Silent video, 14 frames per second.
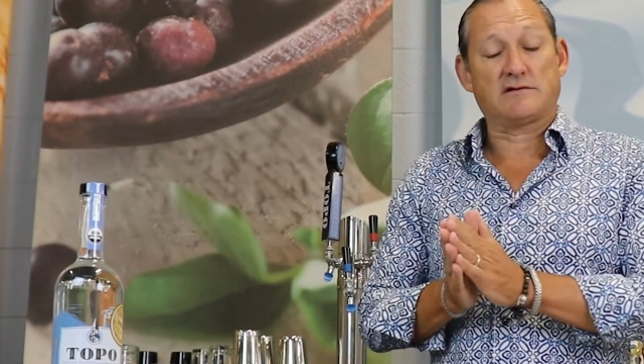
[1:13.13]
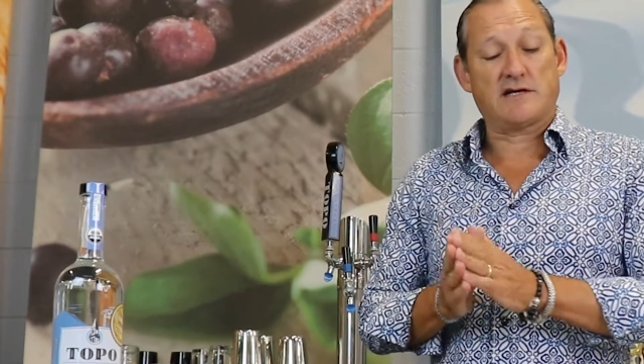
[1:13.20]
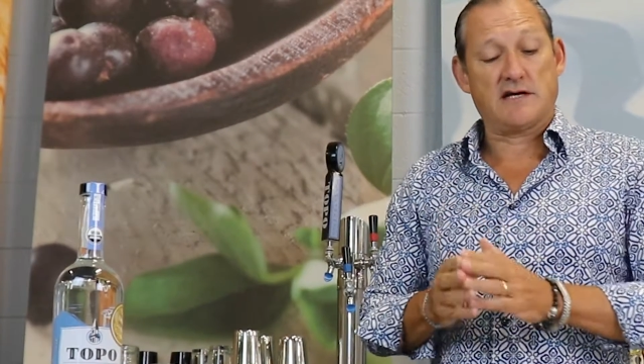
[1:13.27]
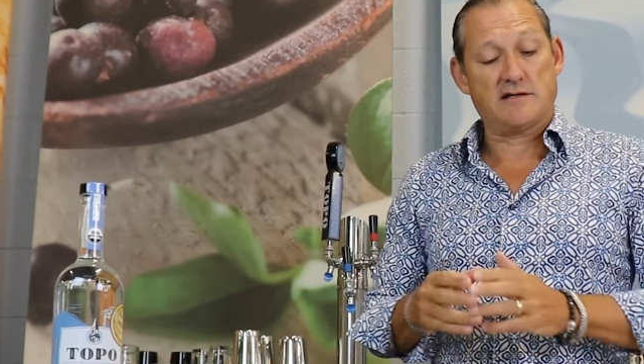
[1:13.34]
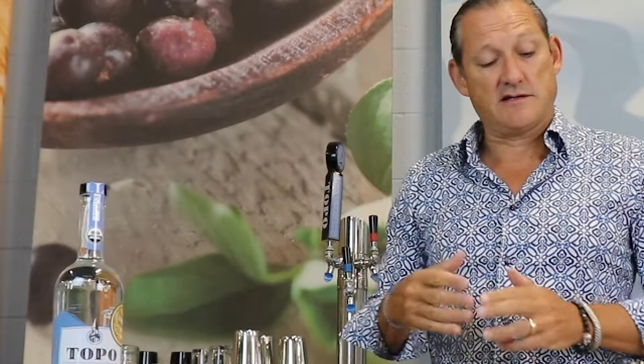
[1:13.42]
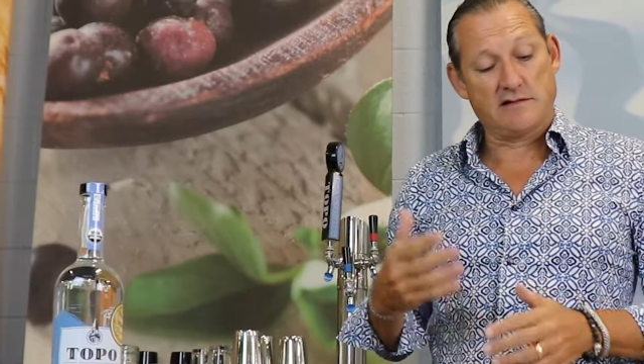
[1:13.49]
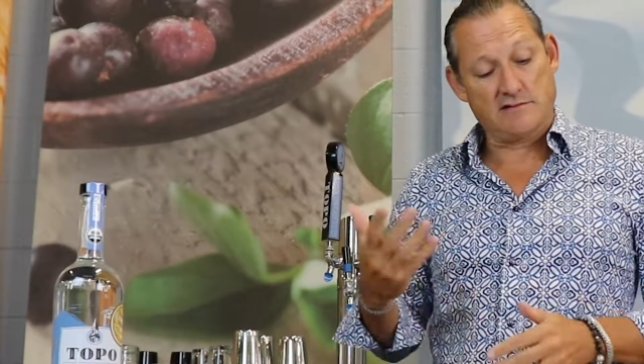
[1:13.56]

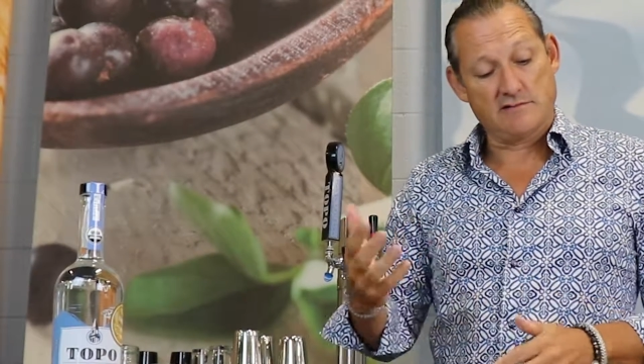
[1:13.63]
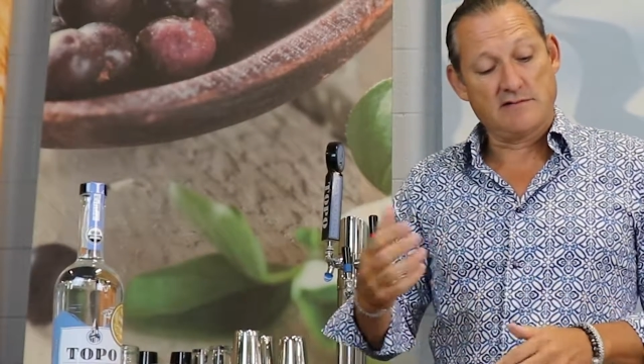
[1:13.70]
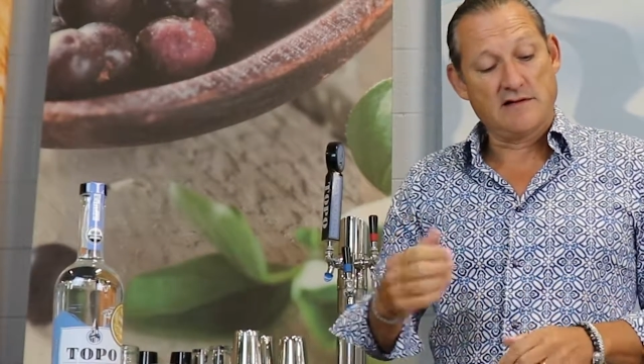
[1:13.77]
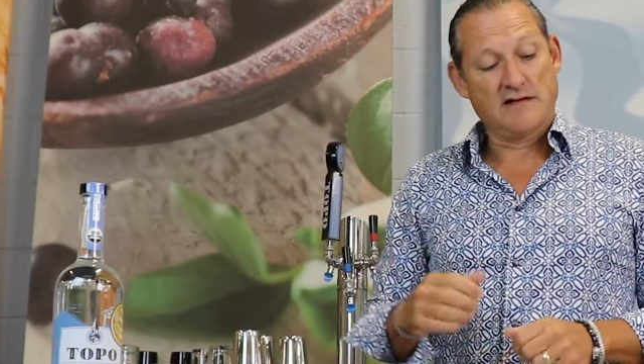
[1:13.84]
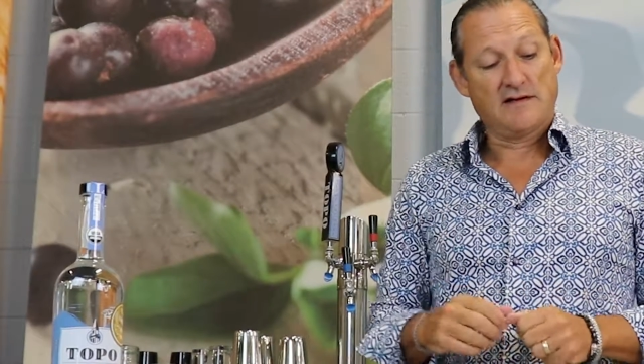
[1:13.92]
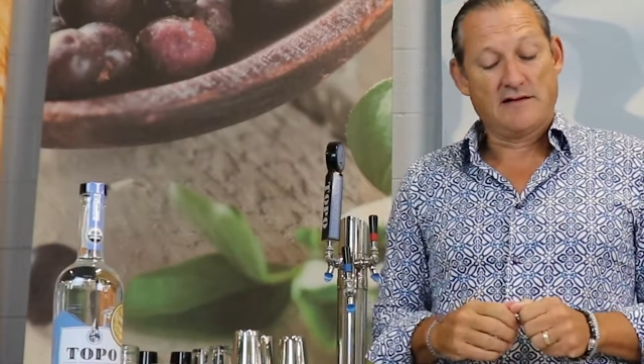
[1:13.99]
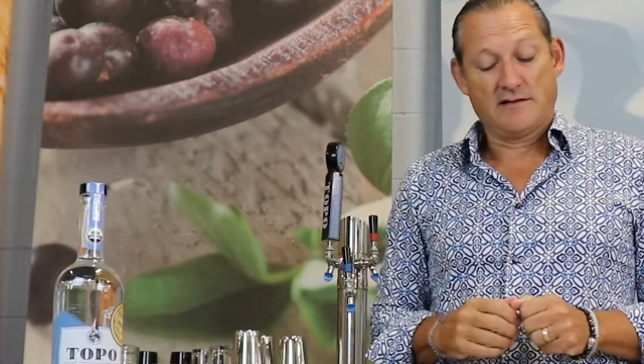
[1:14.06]
Kenyan,
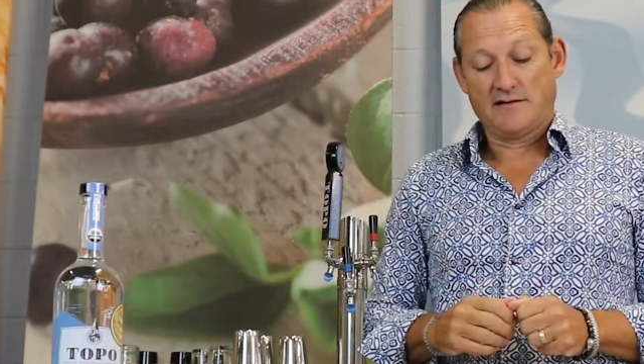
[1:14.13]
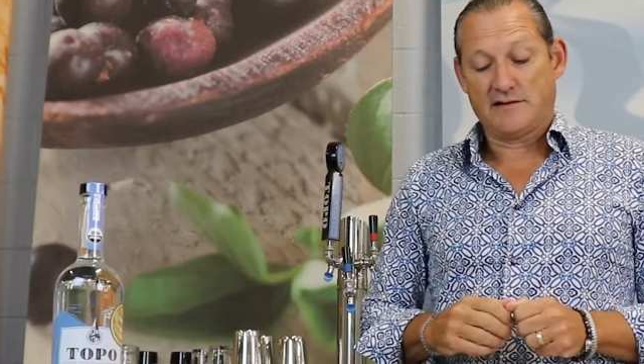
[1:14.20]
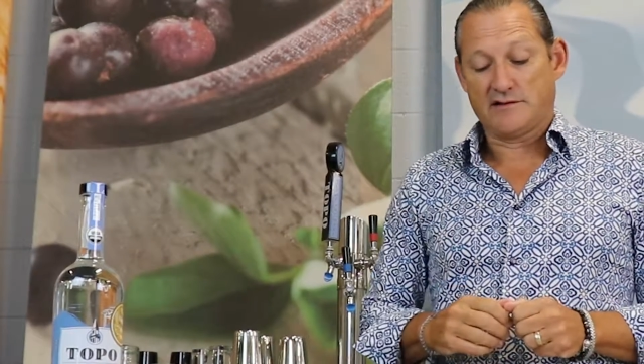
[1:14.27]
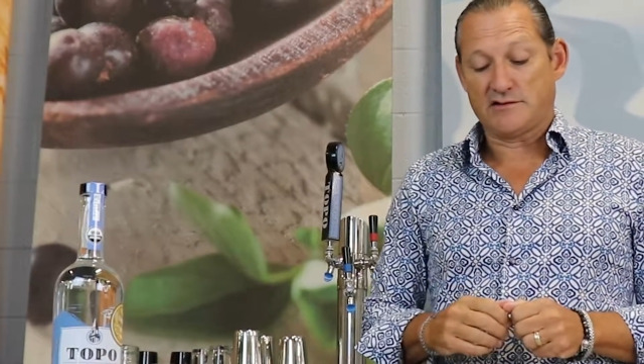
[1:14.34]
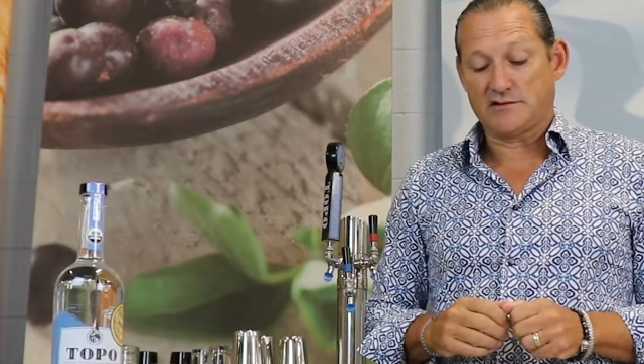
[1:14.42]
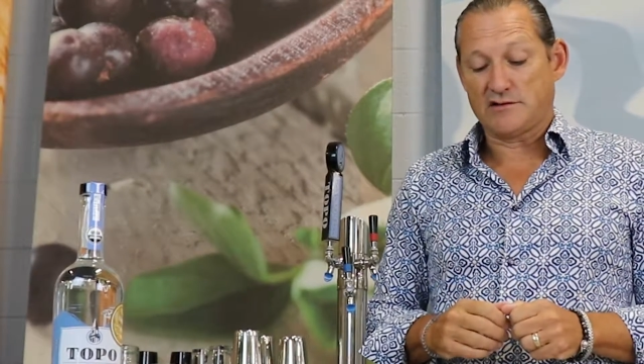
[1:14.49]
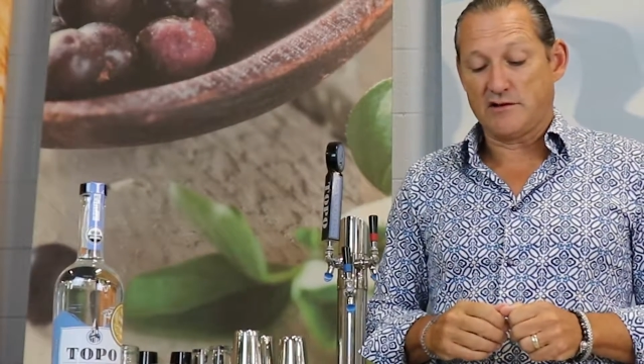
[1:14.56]

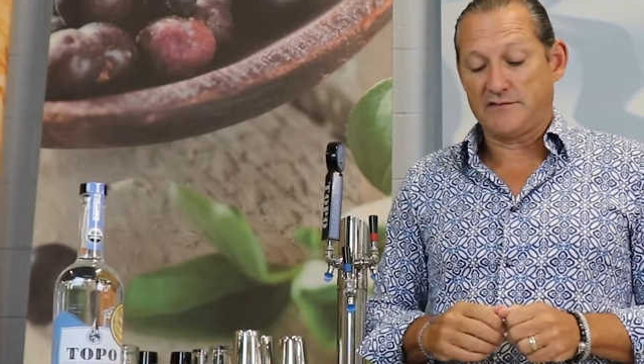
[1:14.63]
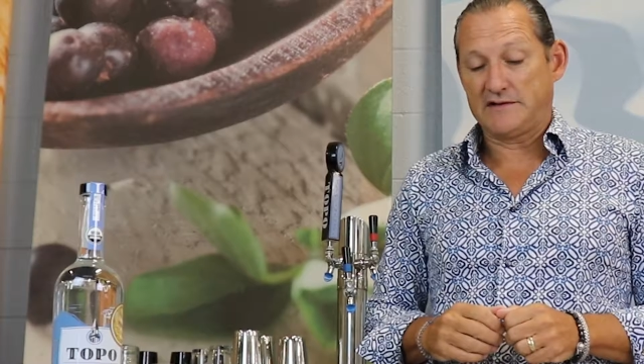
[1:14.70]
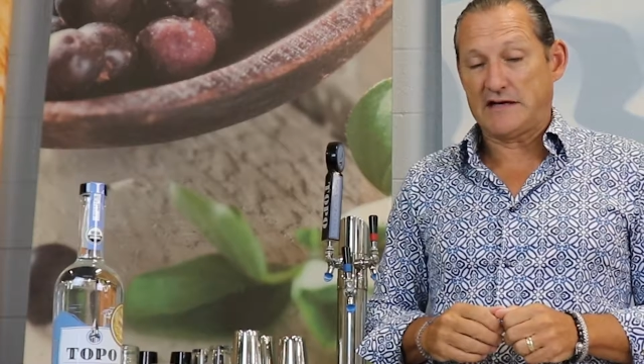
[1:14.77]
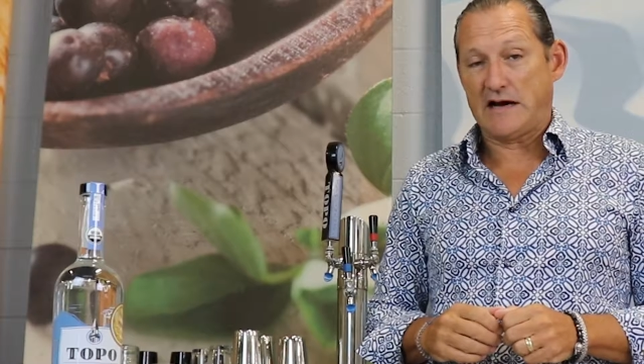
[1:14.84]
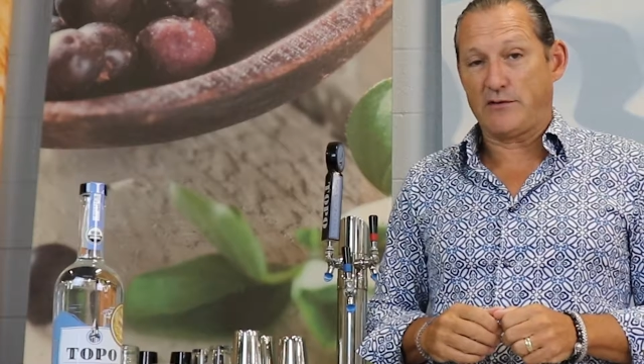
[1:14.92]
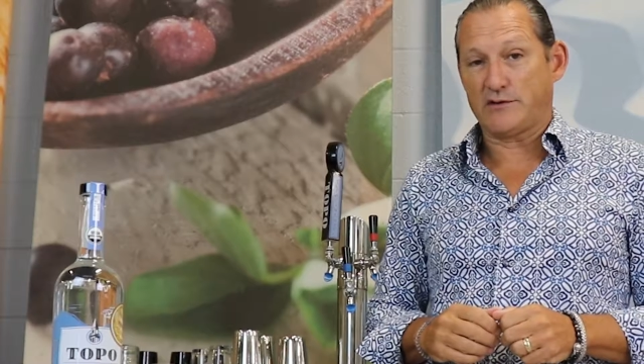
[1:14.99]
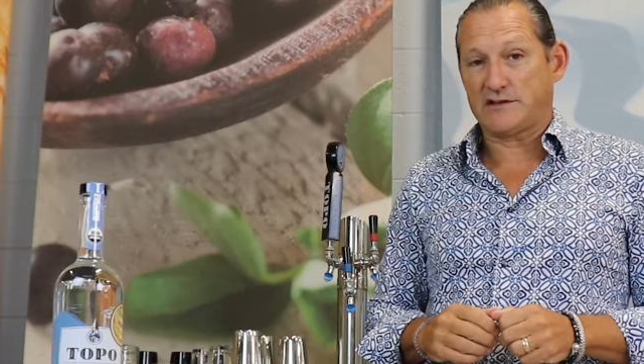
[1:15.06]
get yourself a
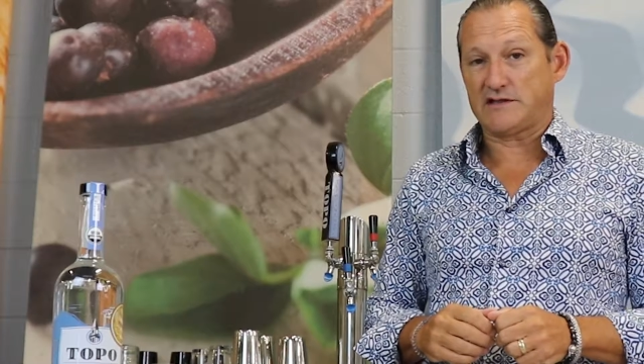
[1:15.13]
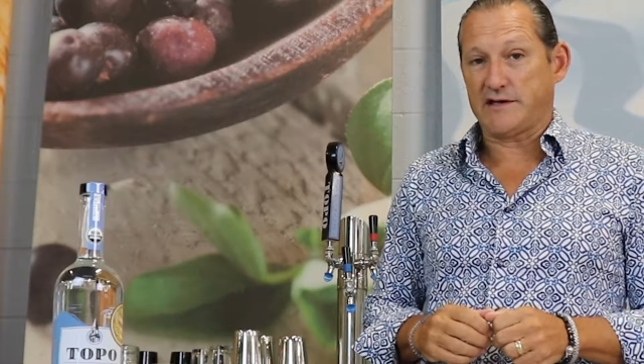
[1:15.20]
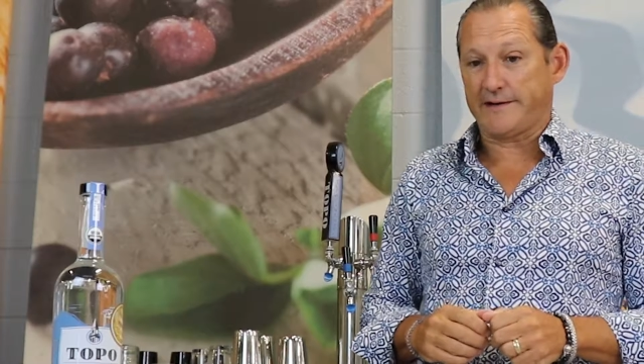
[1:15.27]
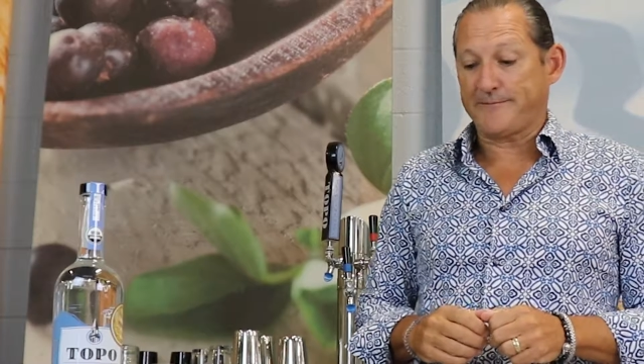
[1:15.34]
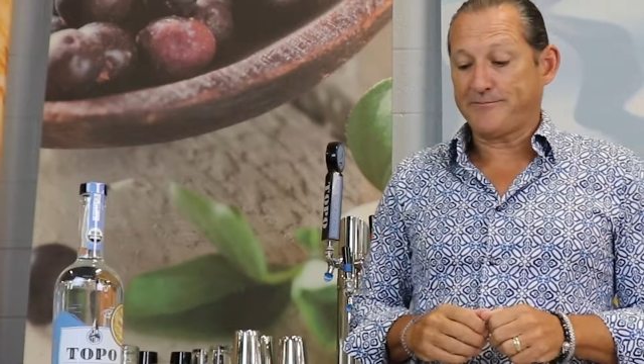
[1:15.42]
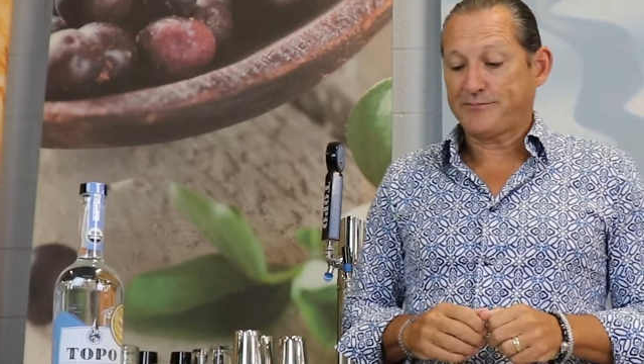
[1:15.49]
Dawa stick.